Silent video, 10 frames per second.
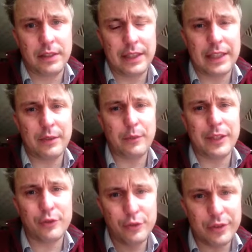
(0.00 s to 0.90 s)
We're
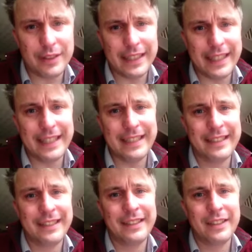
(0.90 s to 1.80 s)
trying
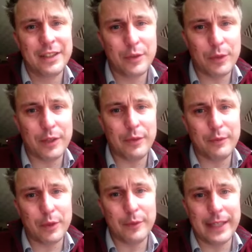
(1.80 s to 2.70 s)
to work
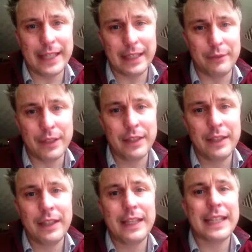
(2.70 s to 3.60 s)
with what we have.
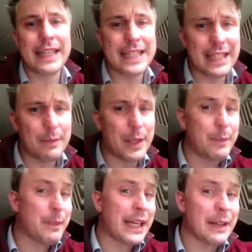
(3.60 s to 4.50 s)
Yes, at the
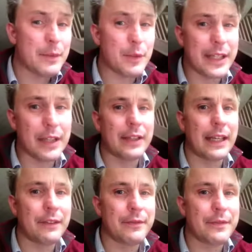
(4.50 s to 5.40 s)
moment perhaps we don't
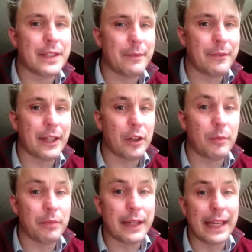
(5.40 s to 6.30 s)
have something
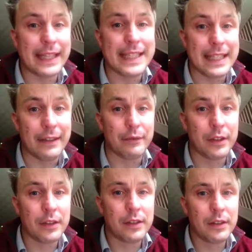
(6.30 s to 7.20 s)
comprehensive,
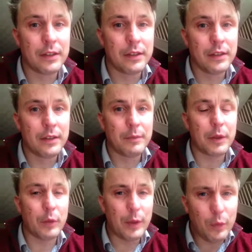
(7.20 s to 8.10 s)

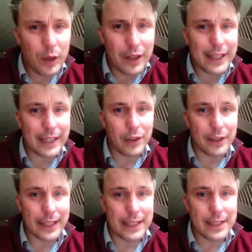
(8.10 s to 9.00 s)
but we're working on
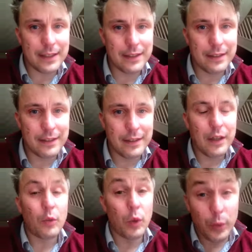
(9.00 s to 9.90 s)
it.
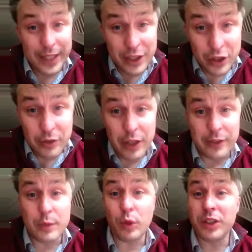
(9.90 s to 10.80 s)
What we do know
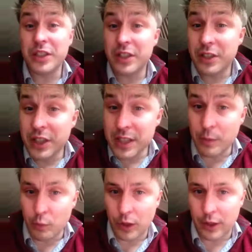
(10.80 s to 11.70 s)
is what
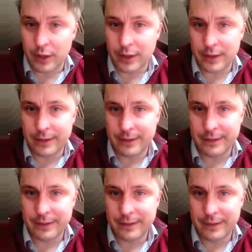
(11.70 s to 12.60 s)
doesn't work,
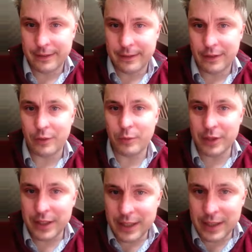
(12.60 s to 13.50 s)
not what
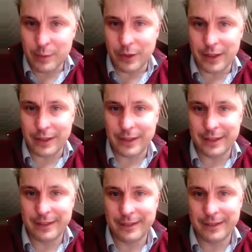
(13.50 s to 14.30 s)
does work.